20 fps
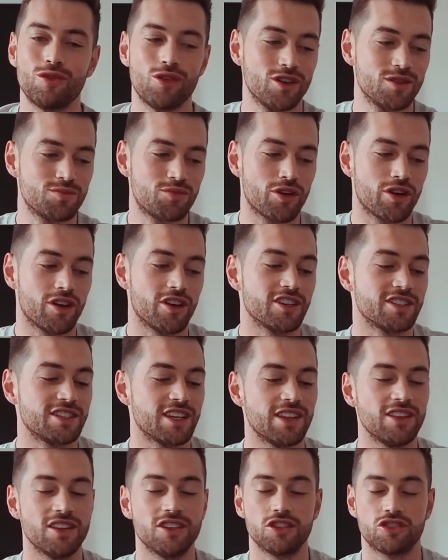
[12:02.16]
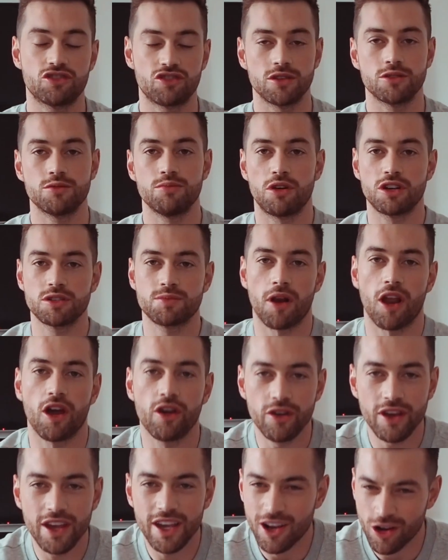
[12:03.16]
all those products in the description box
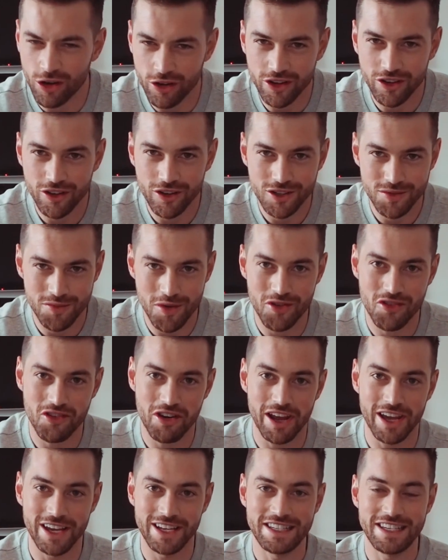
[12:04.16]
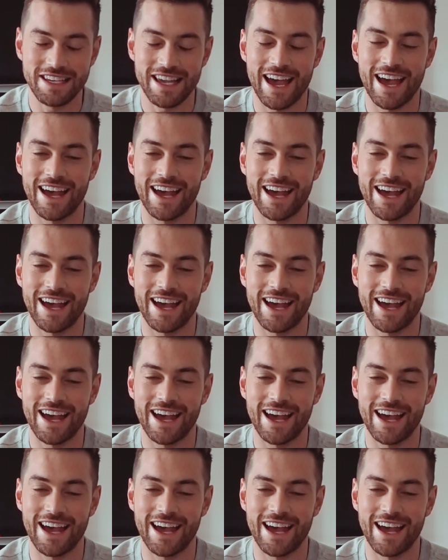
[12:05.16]
below, including no smoke grenades.